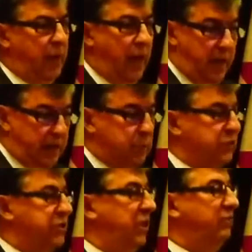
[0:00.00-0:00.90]
and it
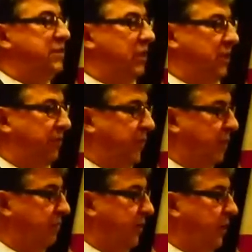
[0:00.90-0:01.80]
received
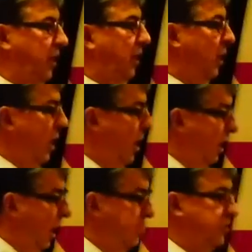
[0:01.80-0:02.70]
significant funding.
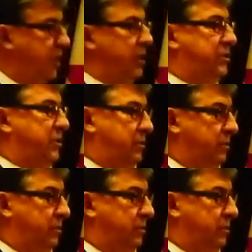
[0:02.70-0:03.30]
Education,